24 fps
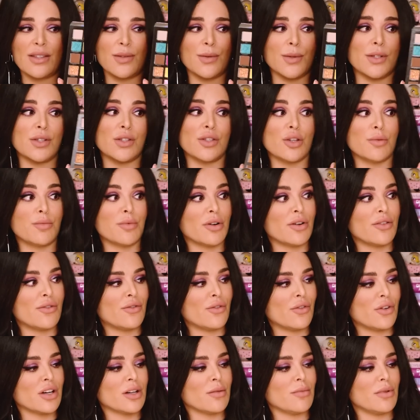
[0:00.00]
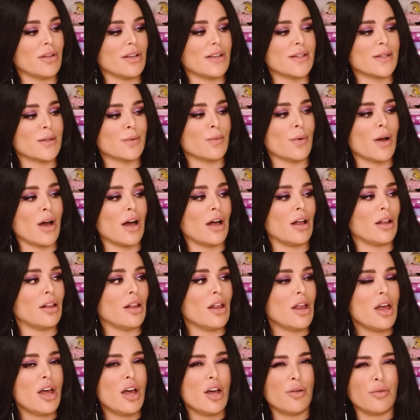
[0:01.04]
This was super affordable as
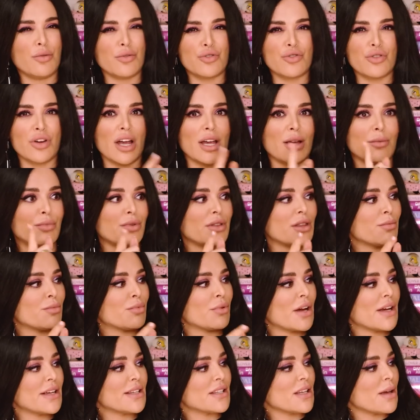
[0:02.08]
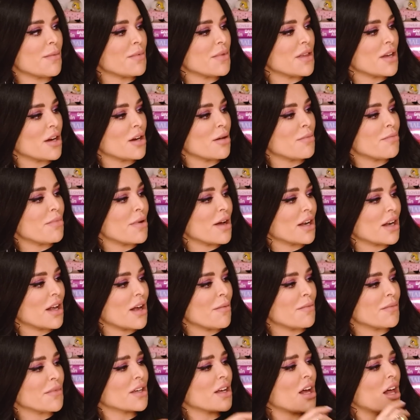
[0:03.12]
well. We'll try and put the price up there, but
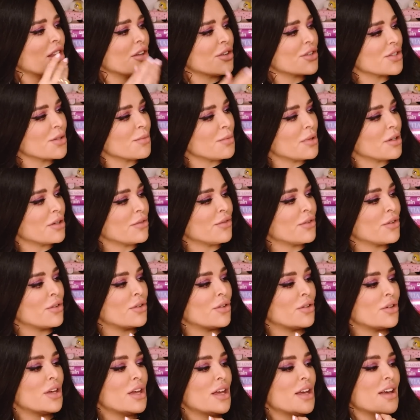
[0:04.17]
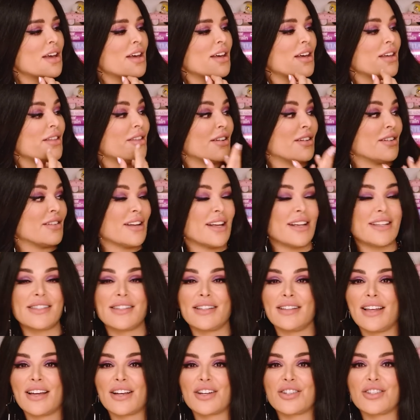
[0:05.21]
the colors are beautiful. They're a nice
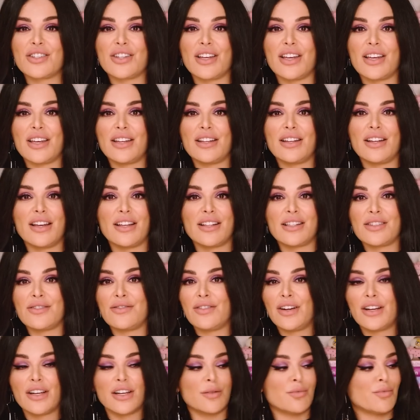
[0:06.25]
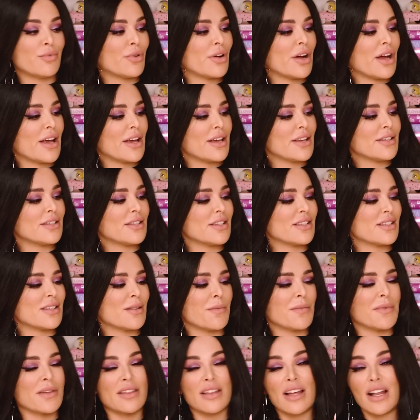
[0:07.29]
selection. It's a very good price. It's
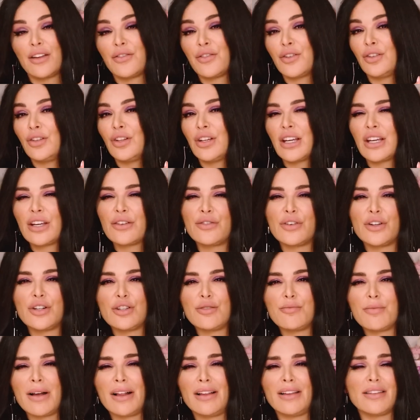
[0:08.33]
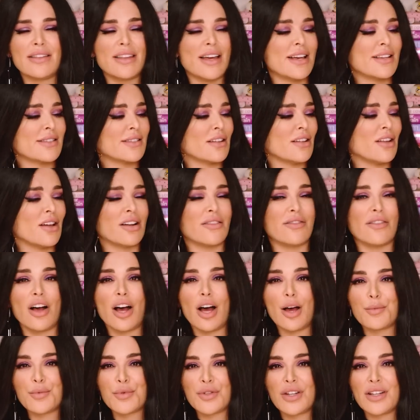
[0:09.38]
something that if you're looking for a new palette that has a lot of
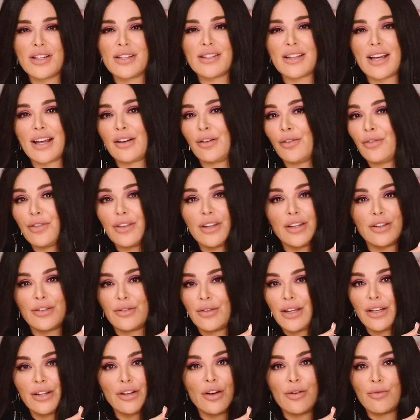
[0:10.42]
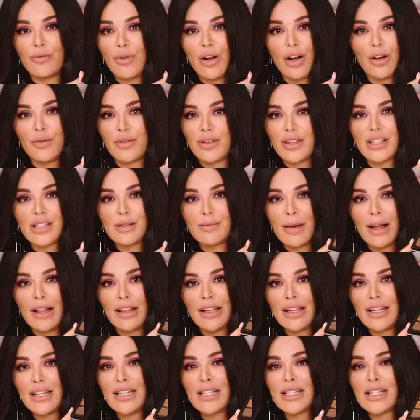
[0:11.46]
options, I don't think you can go wrong with this palette.